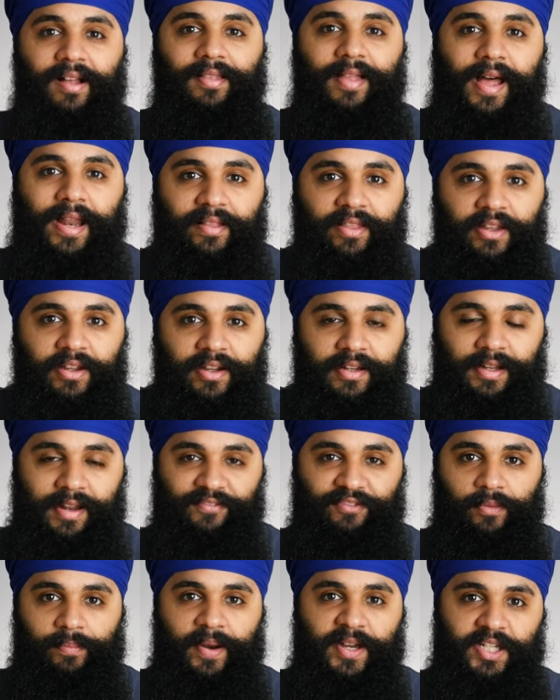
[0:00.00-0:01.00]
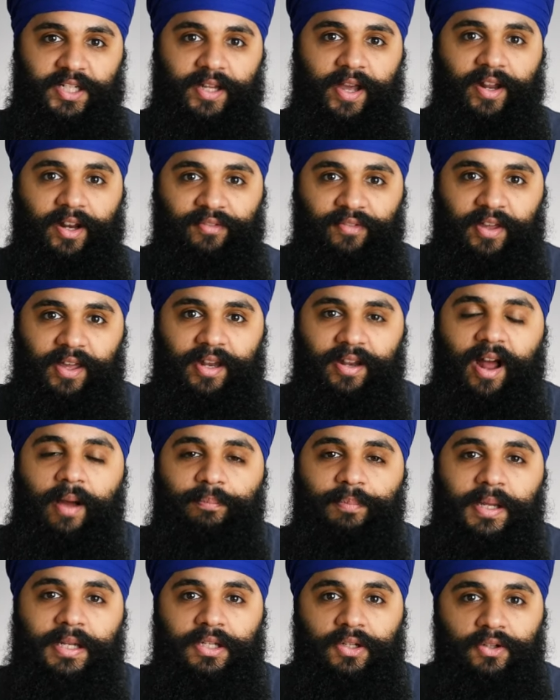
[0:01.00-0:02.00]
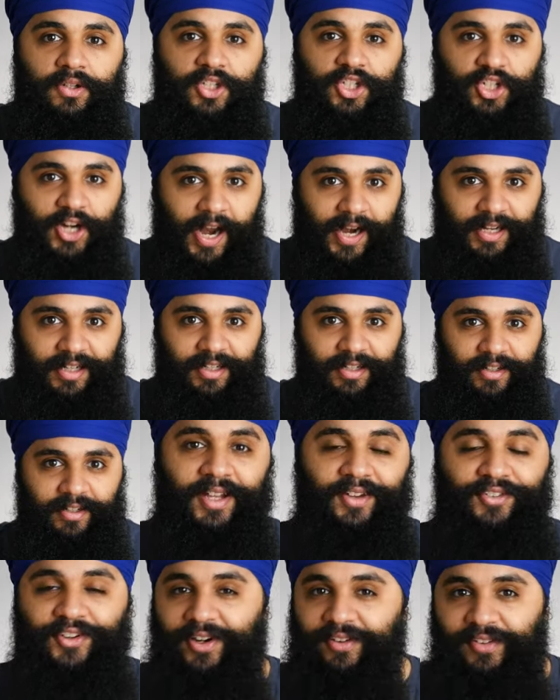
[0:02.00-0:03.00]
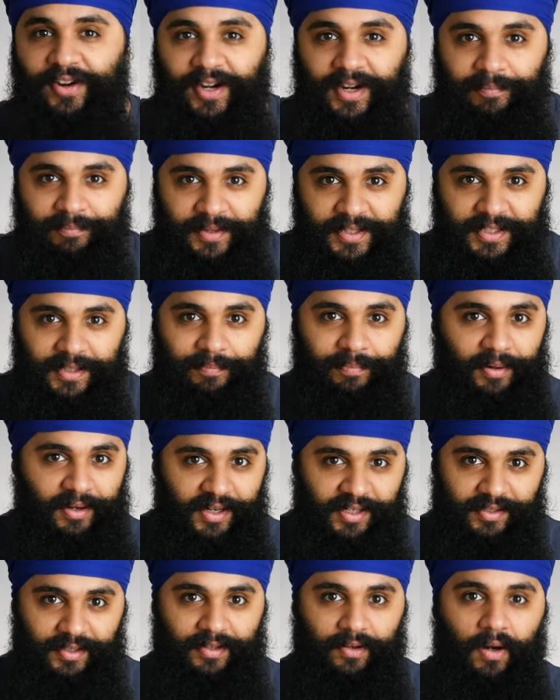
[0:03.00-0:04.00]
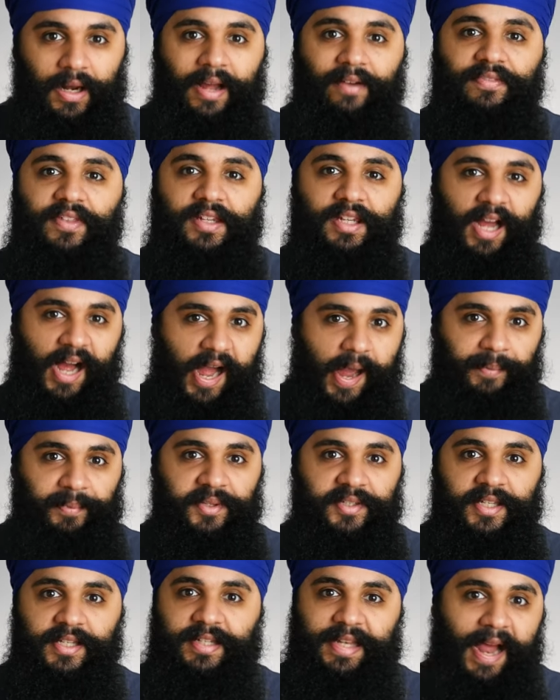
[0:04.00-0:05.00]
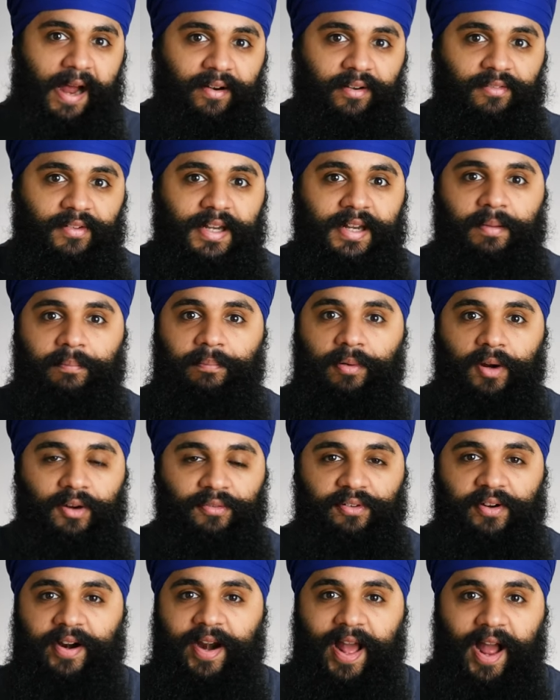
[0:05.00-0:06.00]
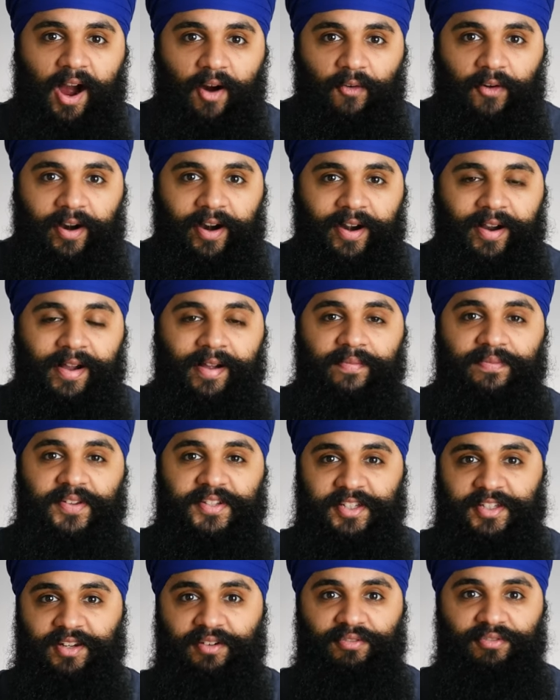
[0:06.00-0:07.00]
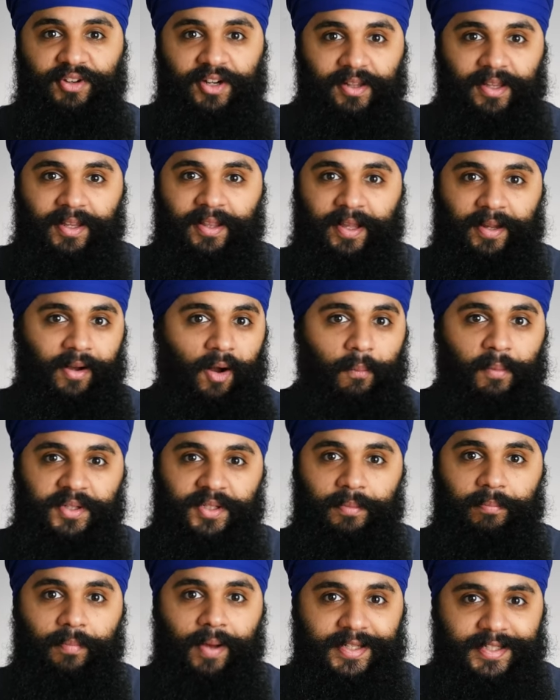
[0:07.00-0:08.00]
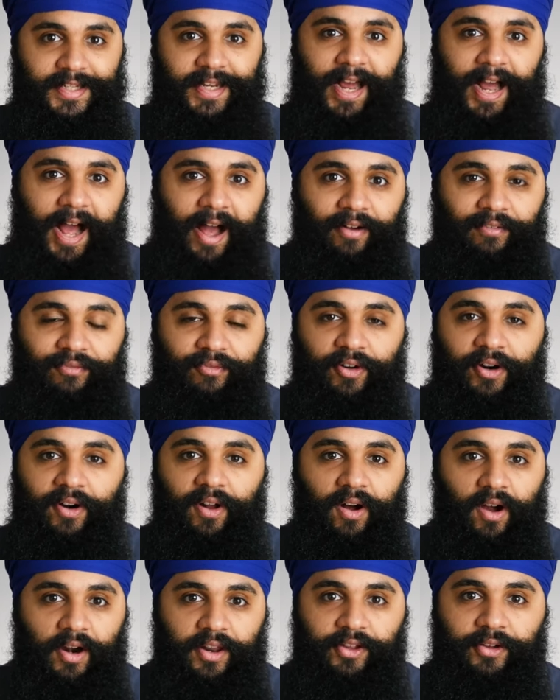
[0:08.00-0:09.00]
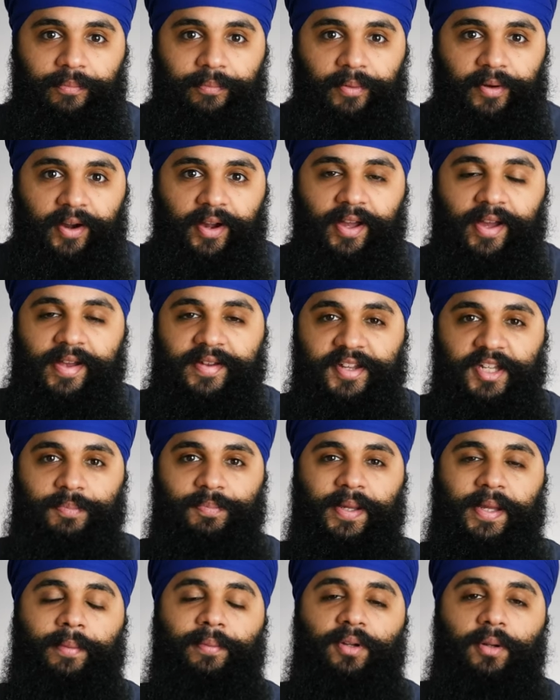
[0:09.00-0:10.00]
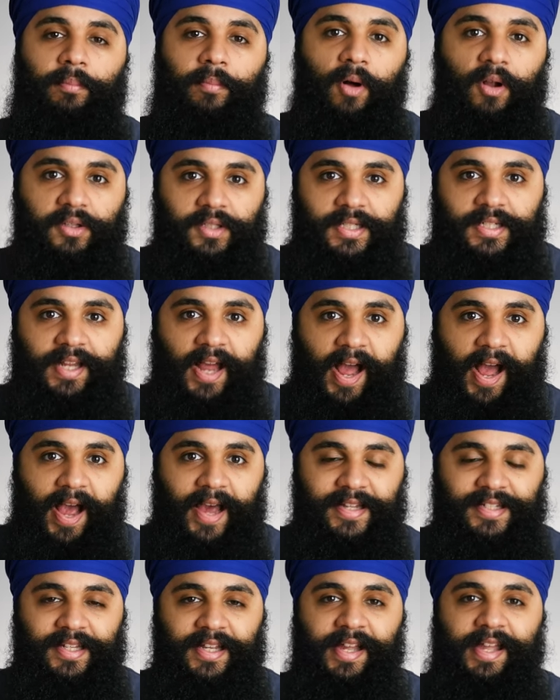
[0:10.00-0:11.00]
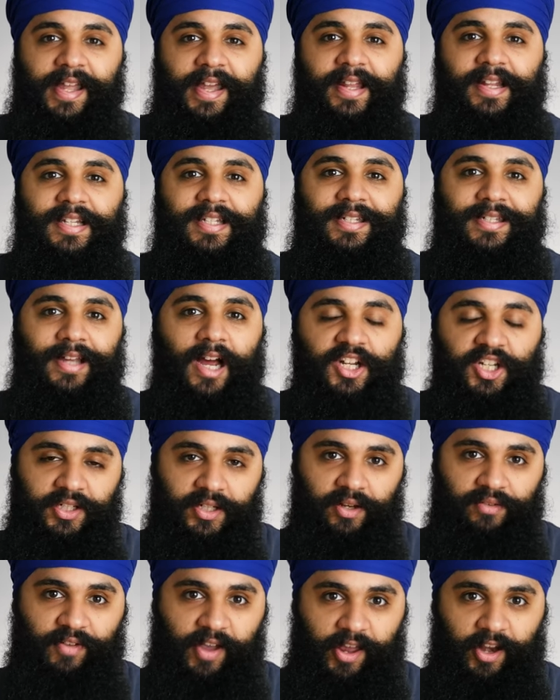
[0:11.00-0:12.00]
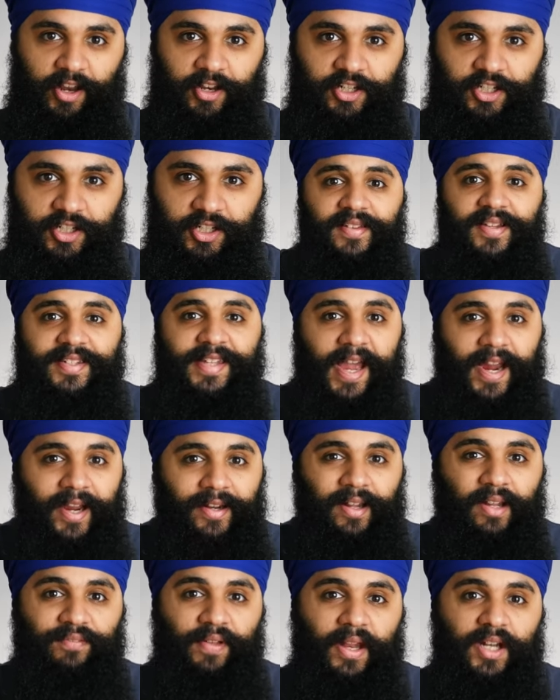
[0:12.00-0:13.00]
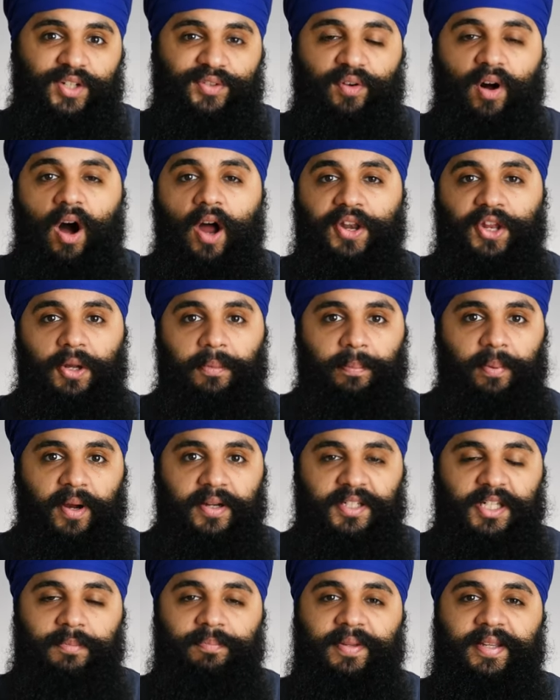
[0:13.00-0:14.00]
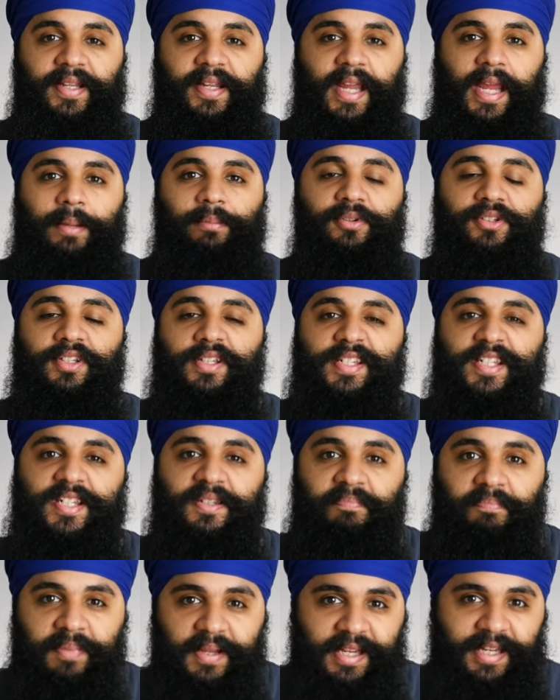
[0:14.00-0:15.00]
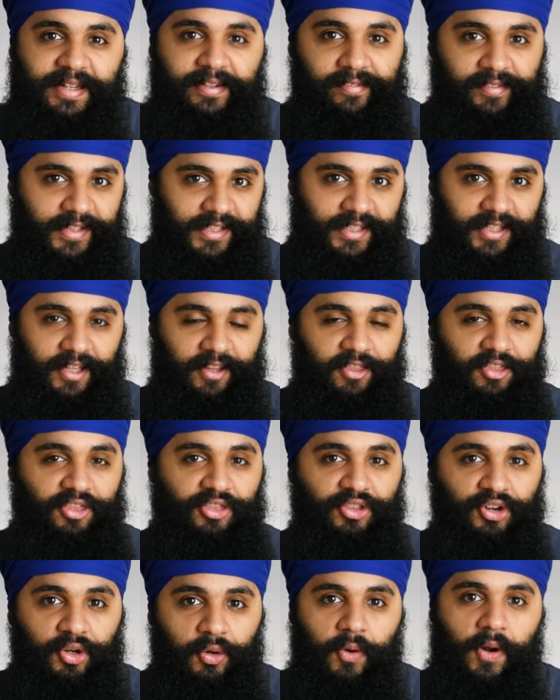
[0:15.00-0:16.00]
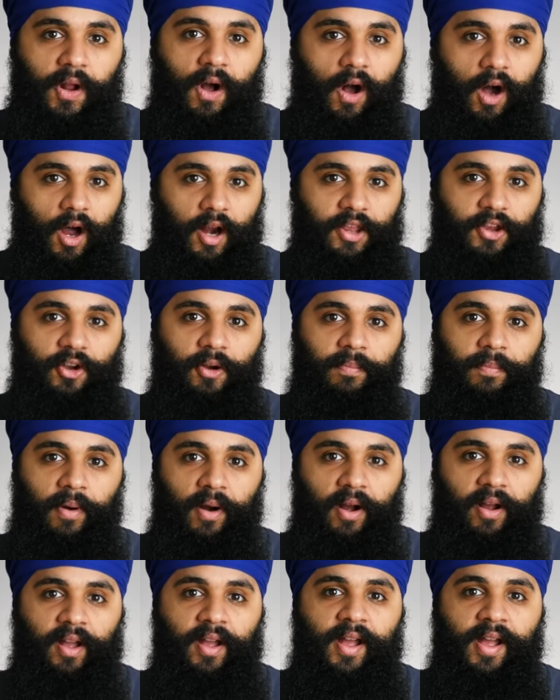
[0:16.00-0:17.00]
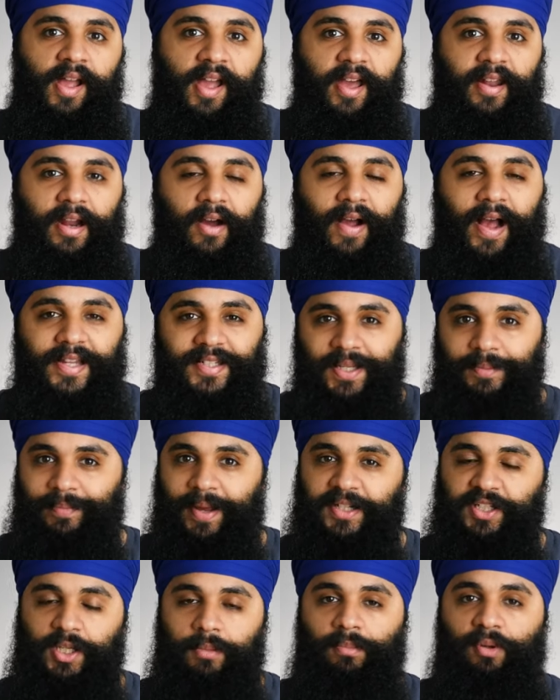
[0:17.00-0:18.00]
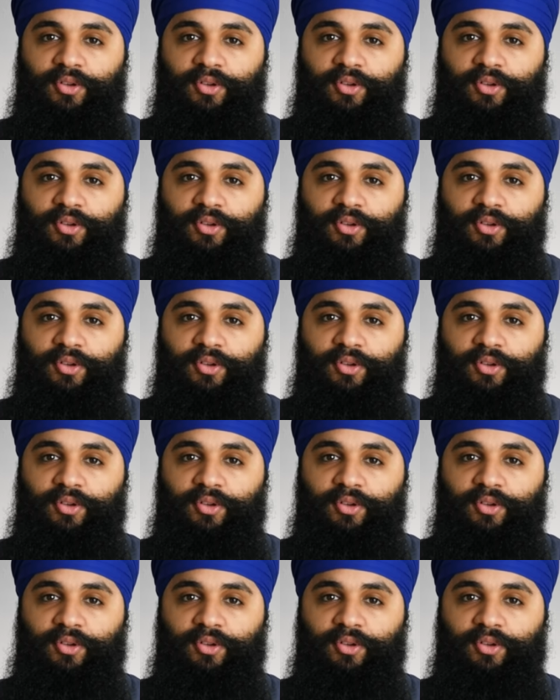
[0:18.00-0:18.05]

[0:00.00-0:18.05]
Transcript: a lot of the good information out of it and not be too distracted. If you're a very busy person, don't have the time to sit down and read a book for an hour, this is a really like almost a must-have for an audiobook. just being able to multitask, it is such an advantage. The second advantage of audiobooks is being able to speed listen through an audiobook. And now, as I mentioned